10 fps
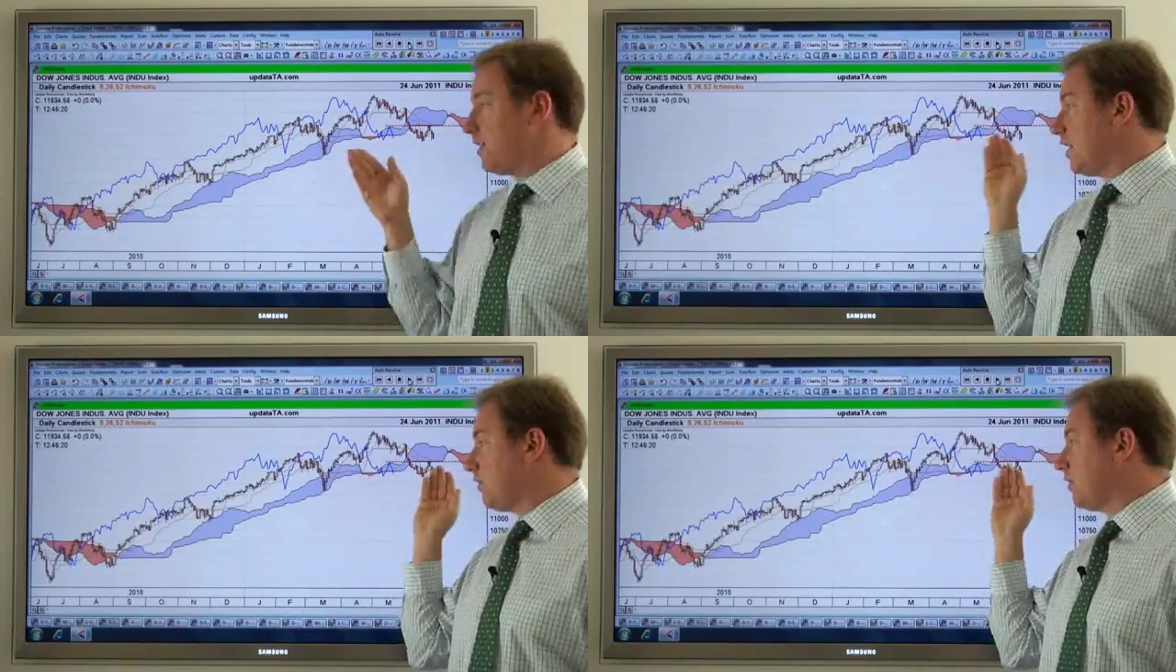
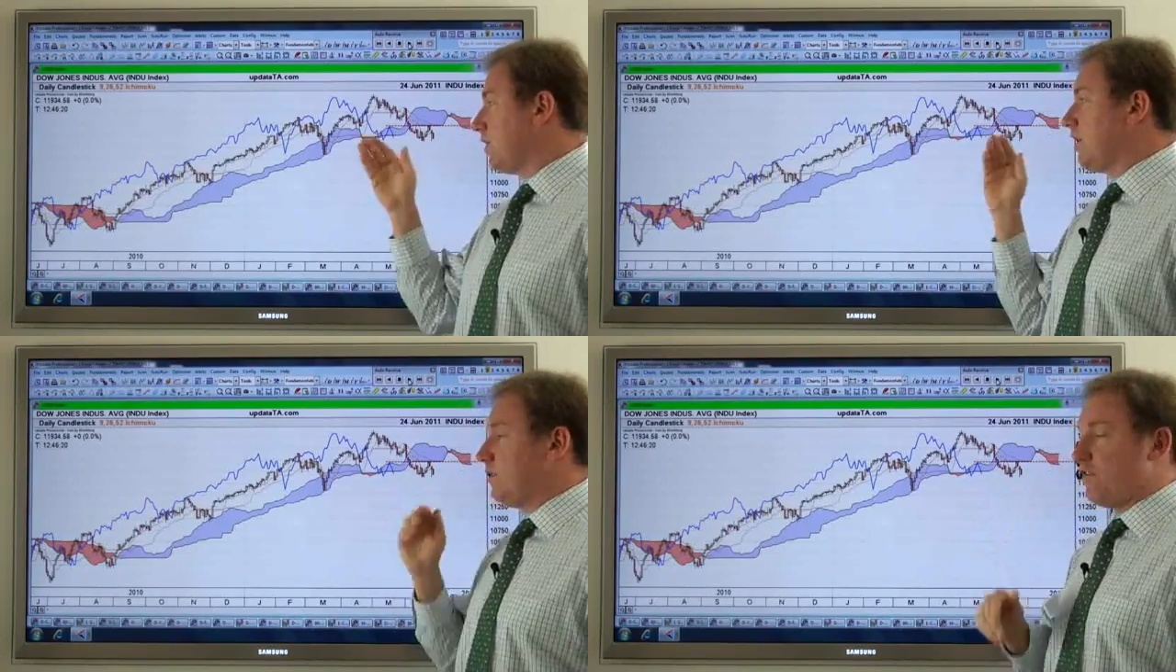level,
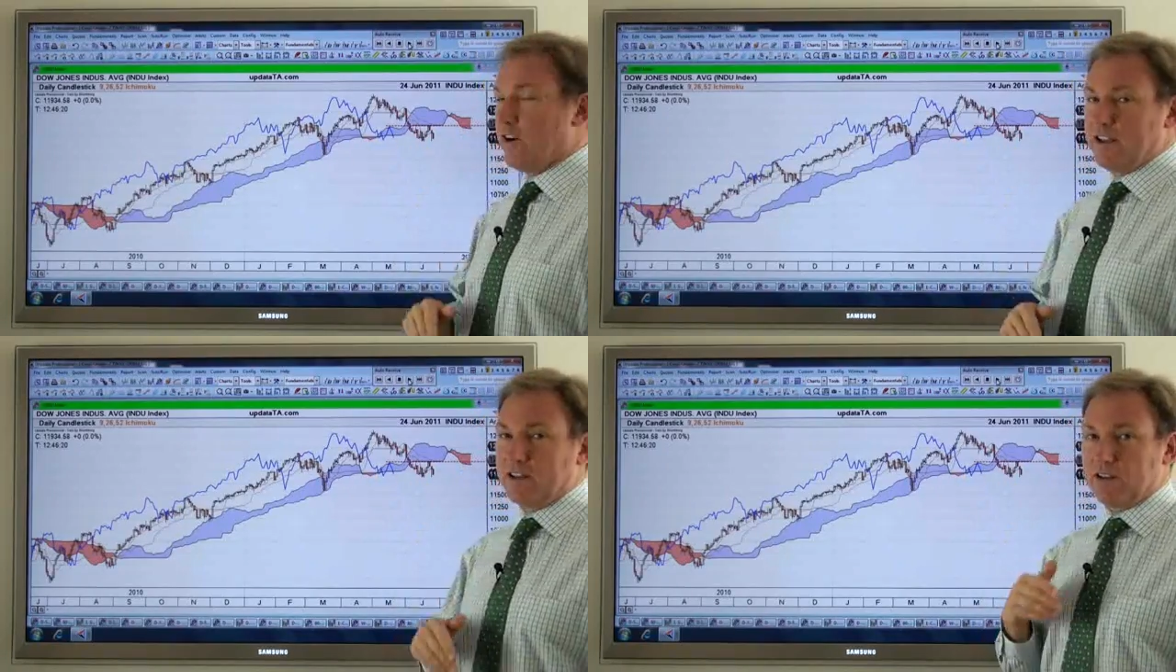
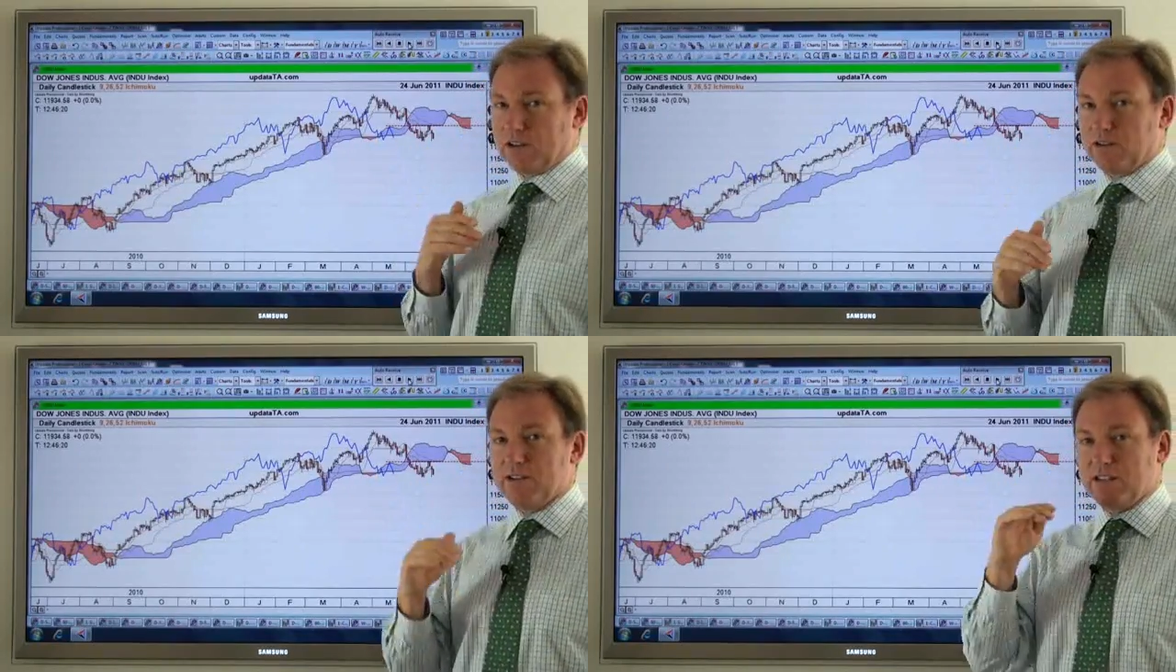very
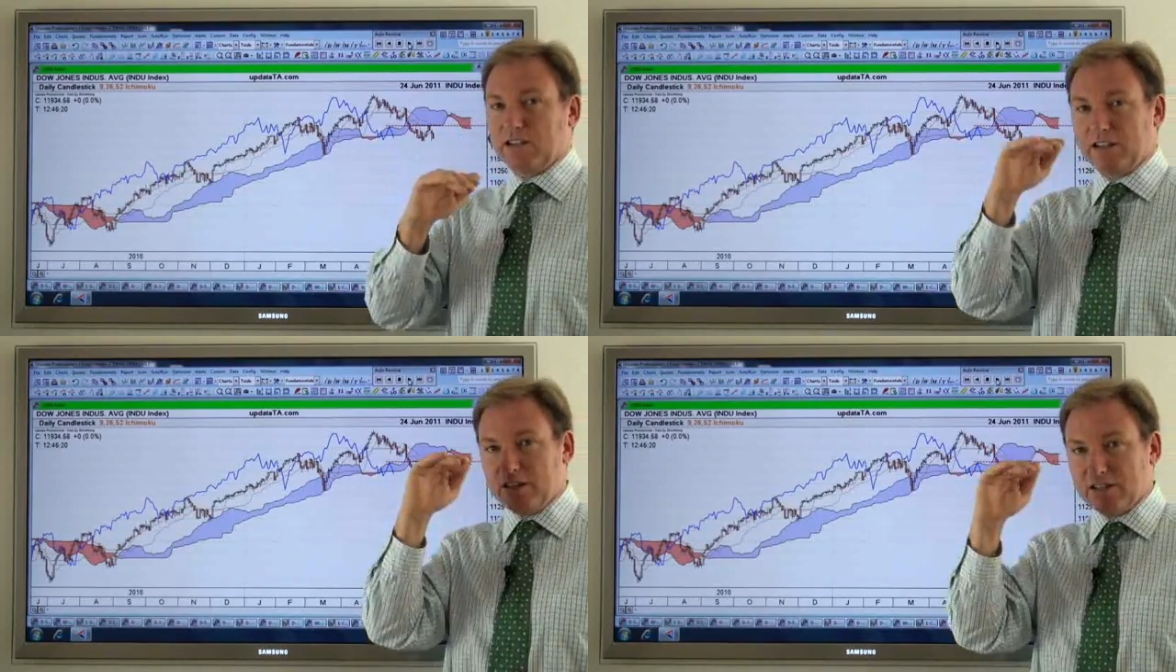
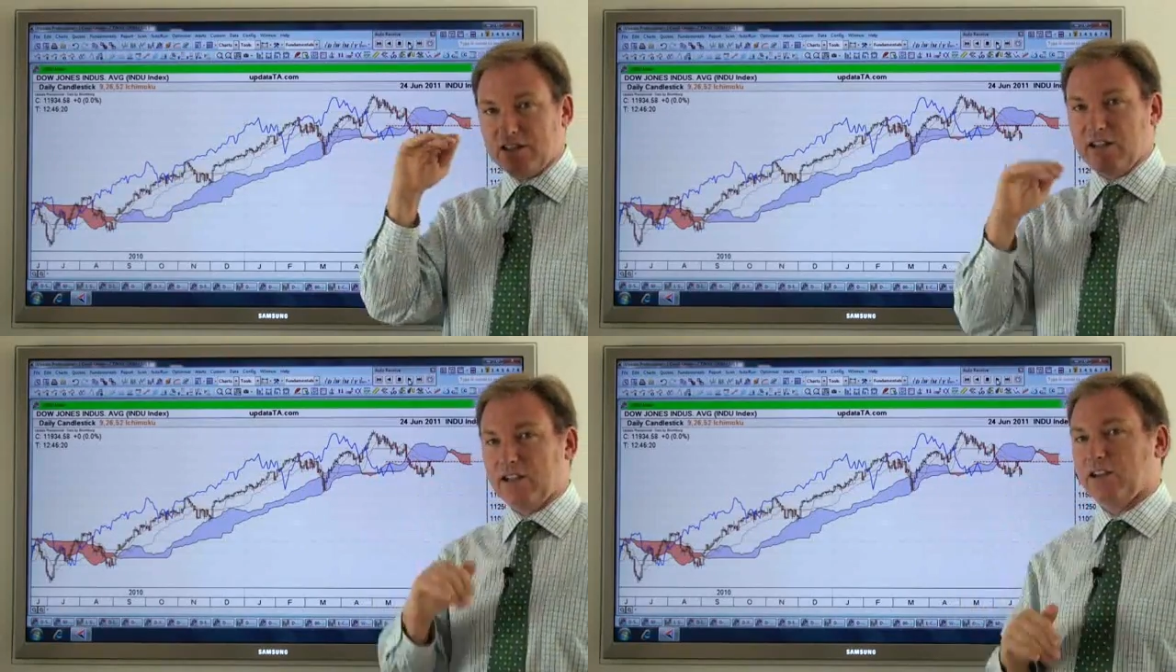critically the
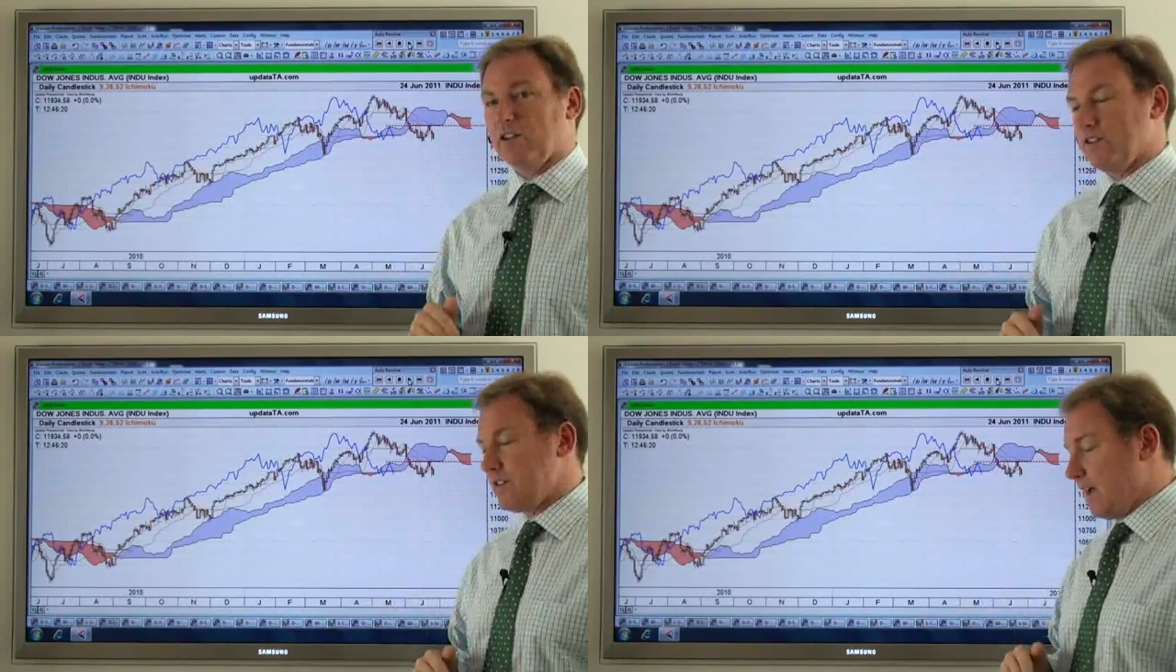ceiling
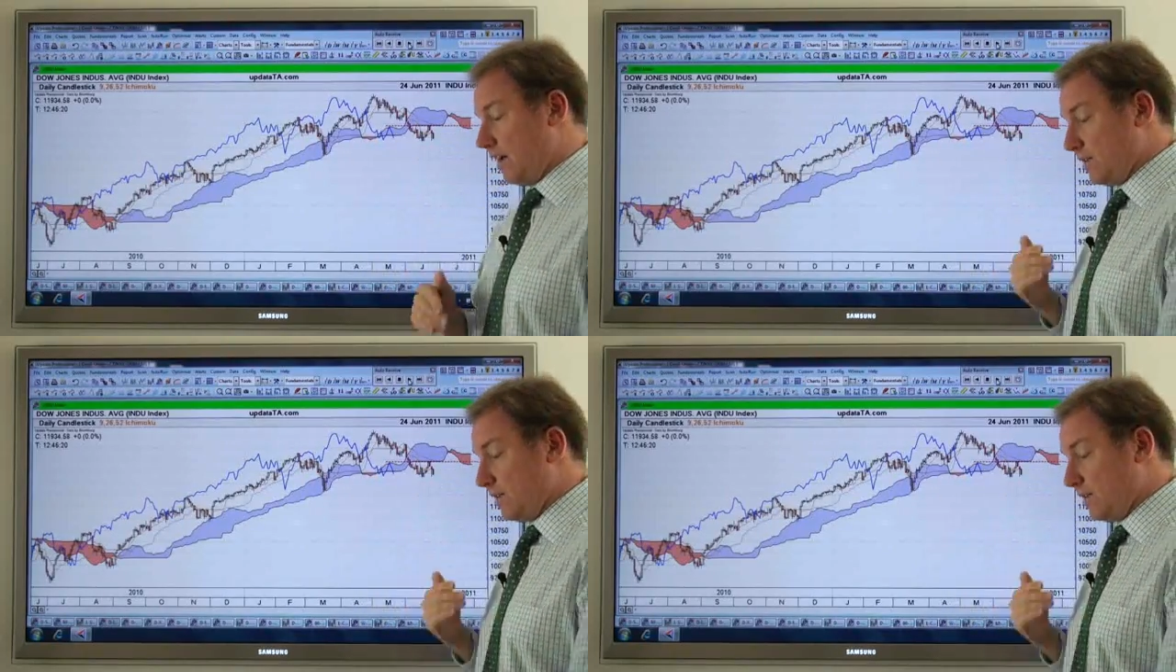on the Dow.